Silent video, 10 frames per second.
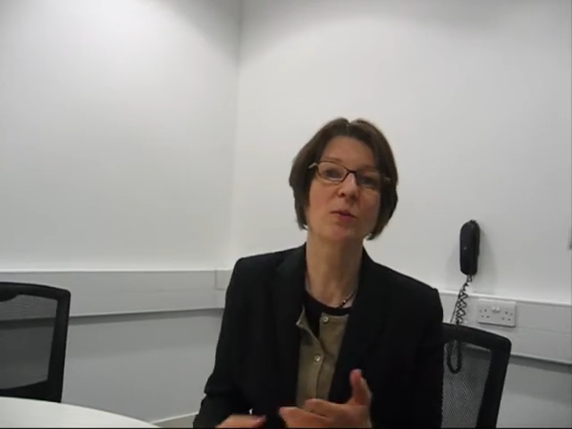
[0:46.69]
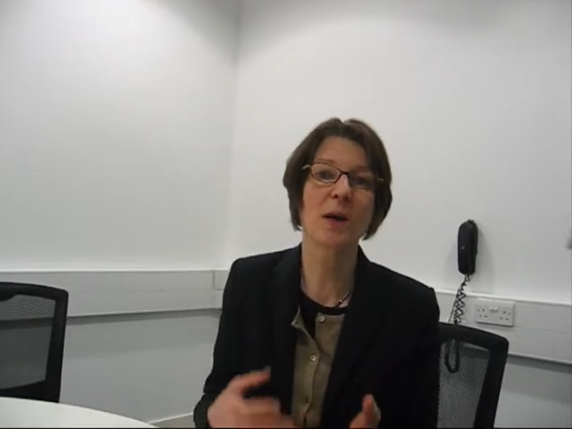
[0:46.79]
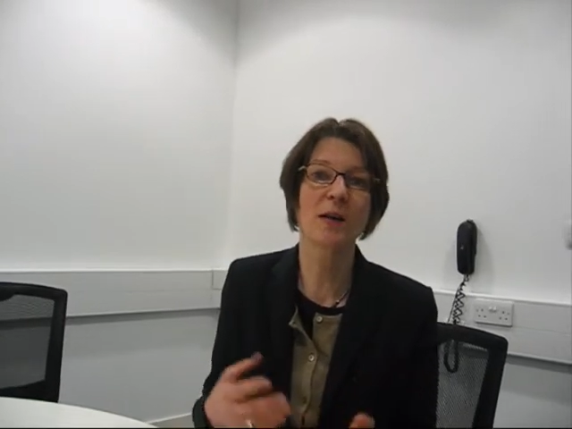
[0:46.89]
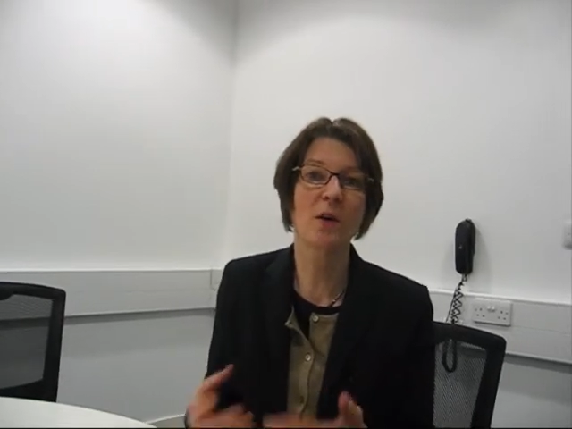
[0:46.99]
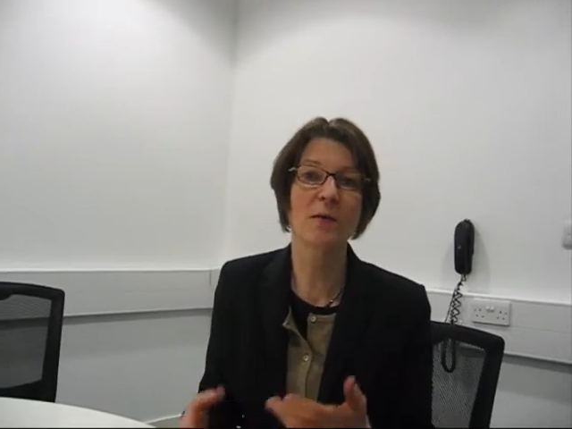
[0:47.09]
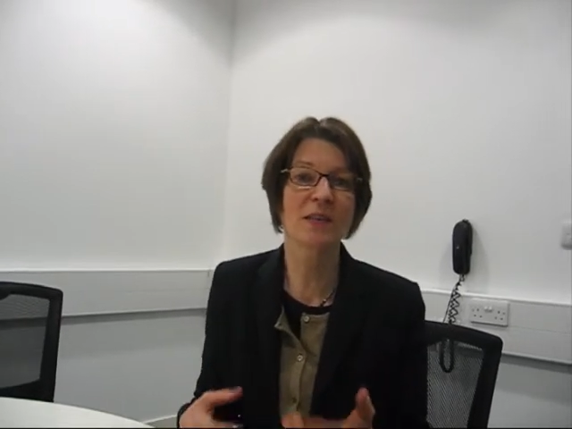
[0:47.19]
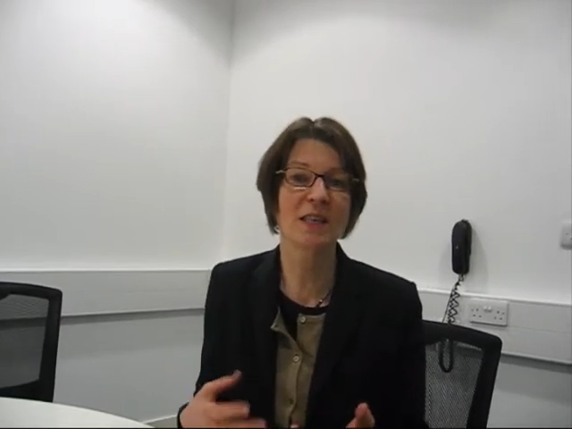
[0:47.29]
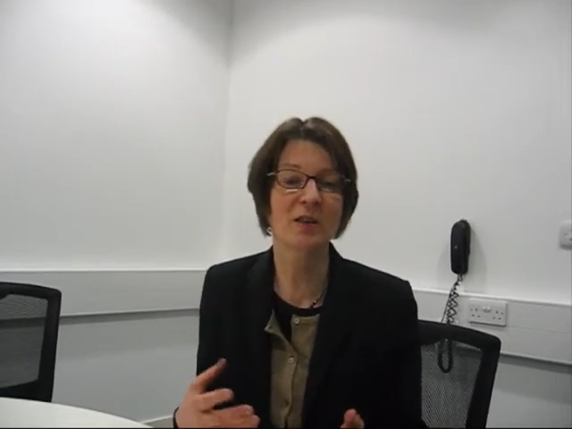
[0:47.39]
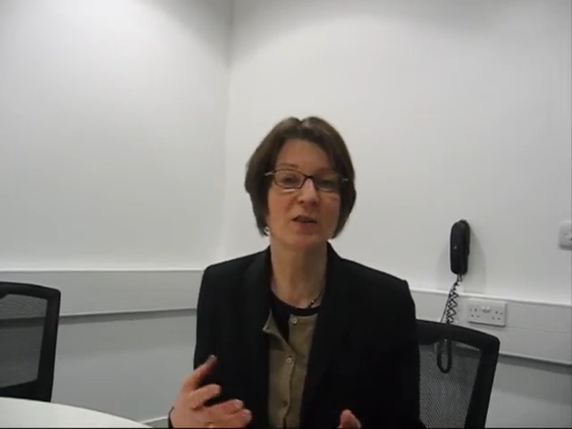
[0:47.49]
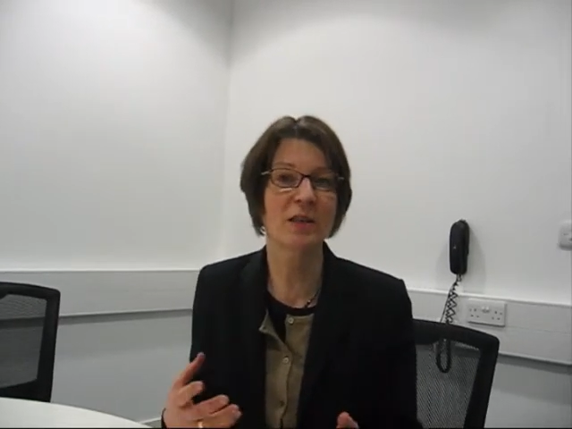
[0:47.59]

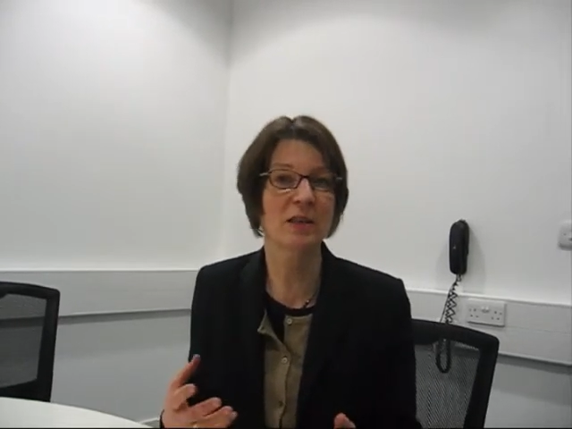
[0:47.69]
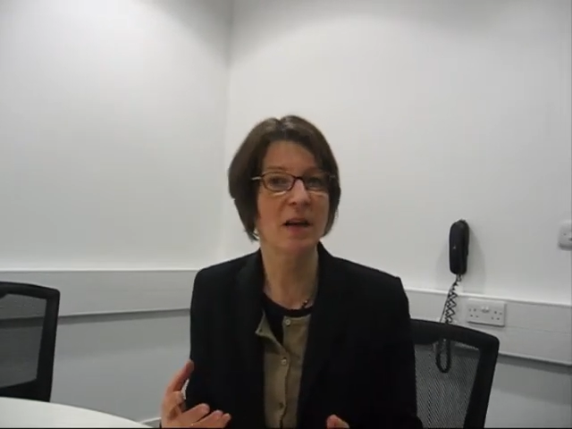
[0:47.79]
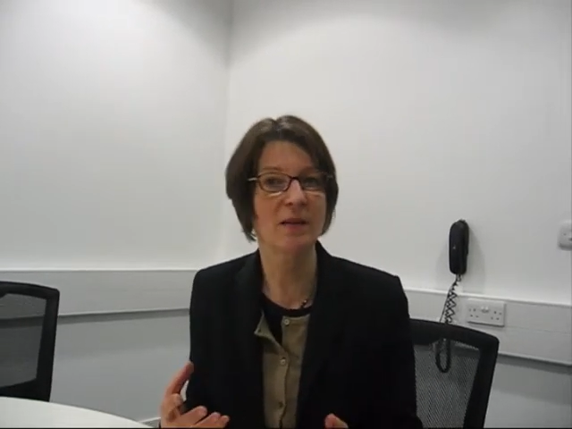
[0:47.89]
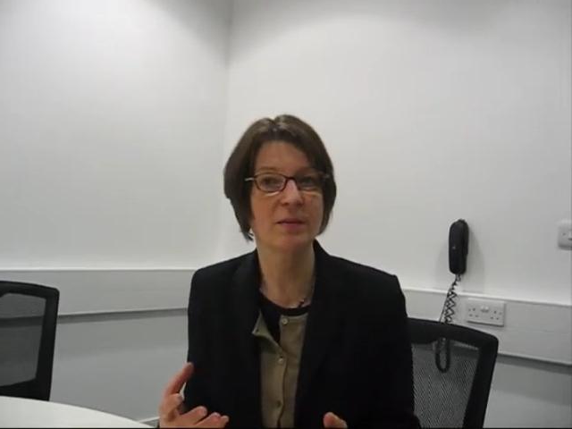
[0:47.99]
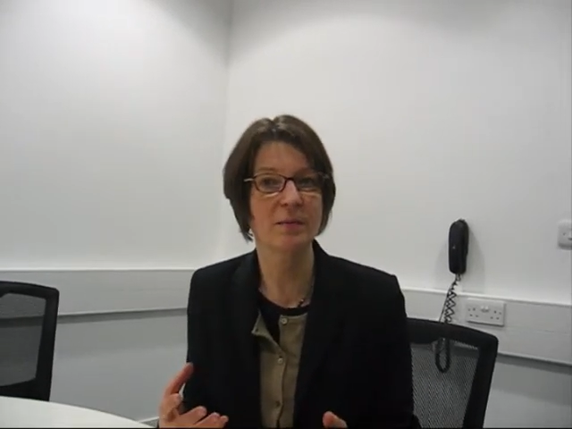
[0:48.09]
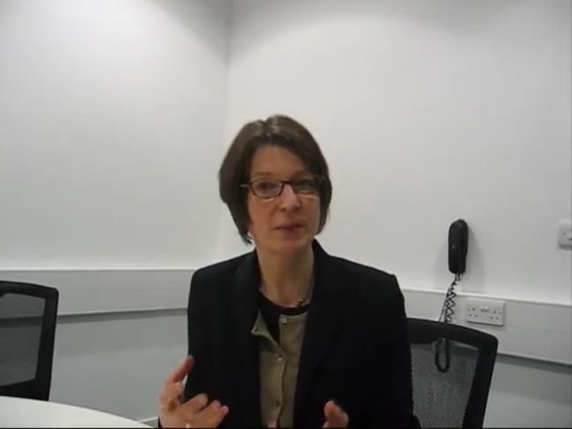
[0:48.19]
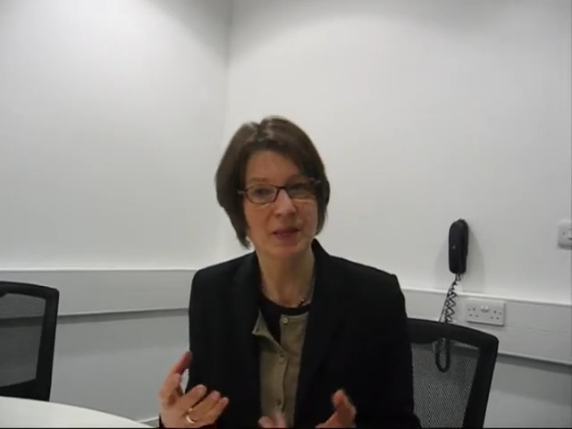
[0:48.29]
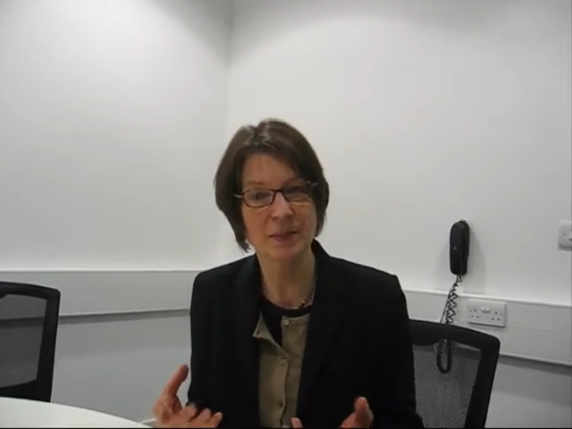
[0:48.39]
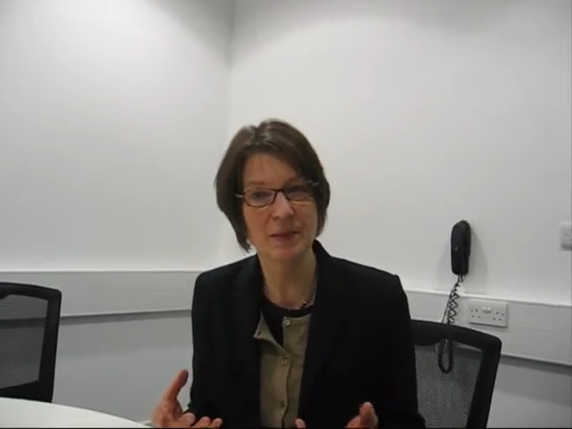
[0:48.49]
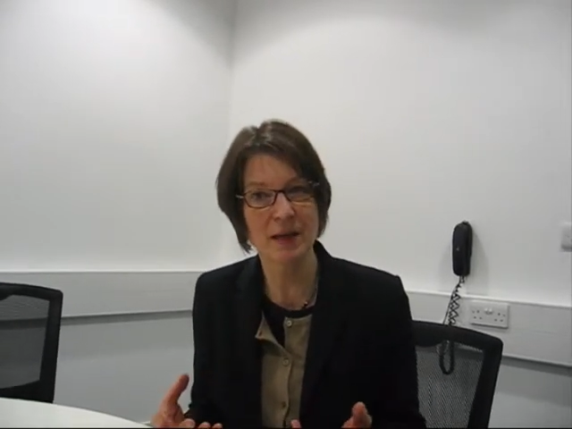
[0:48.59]
need to have in
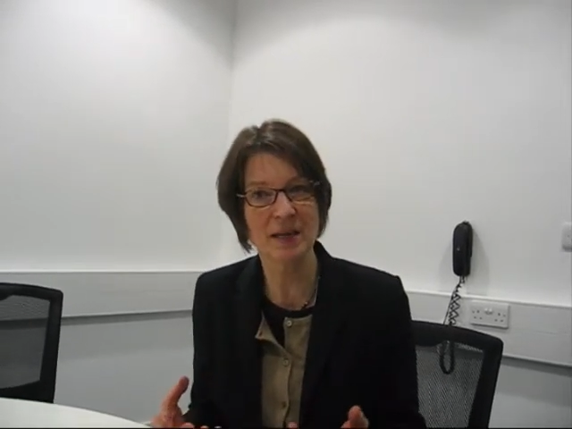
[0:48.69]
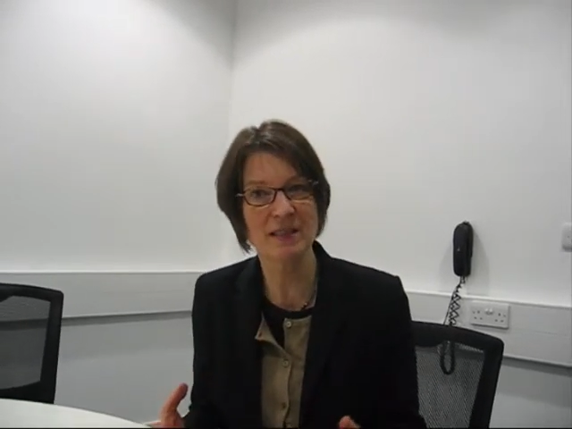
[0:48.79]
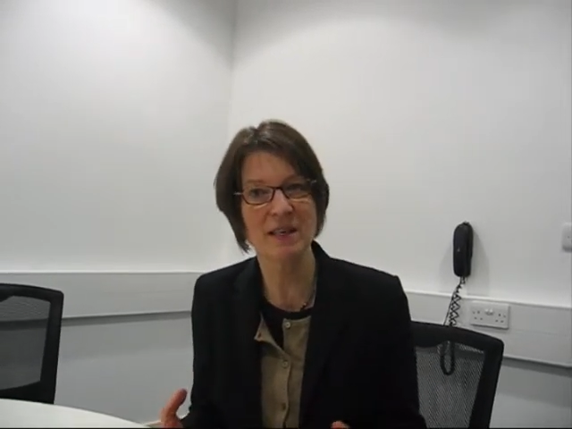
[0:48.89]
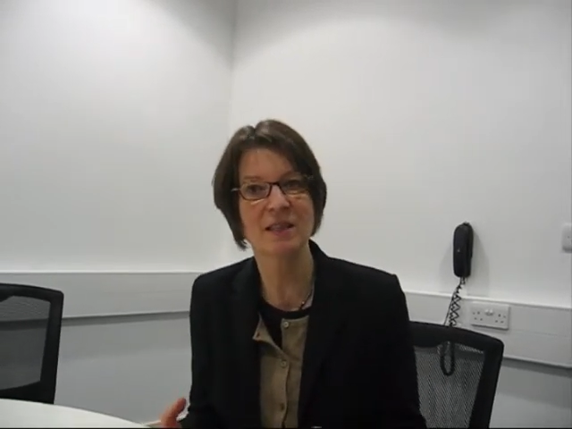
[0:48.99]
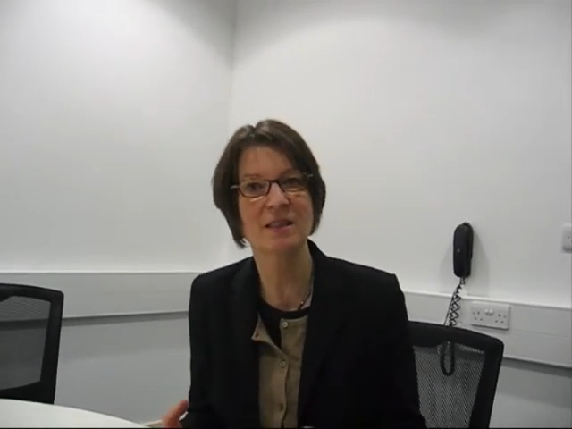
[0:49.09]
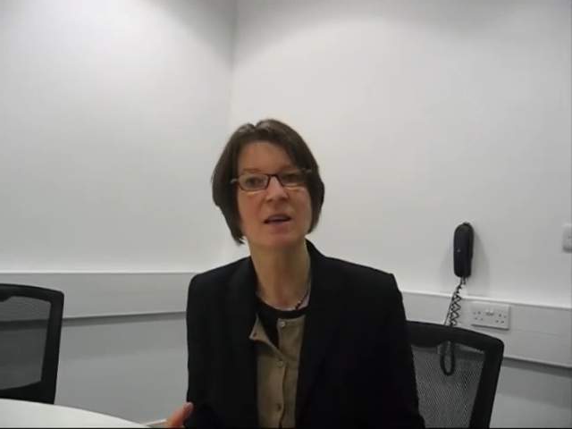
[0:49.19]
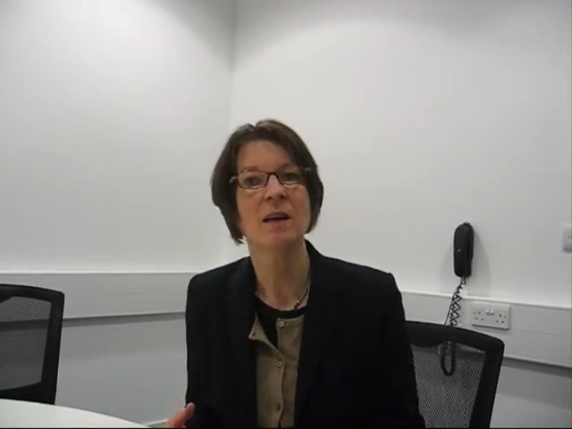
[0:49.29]
B2B magazines,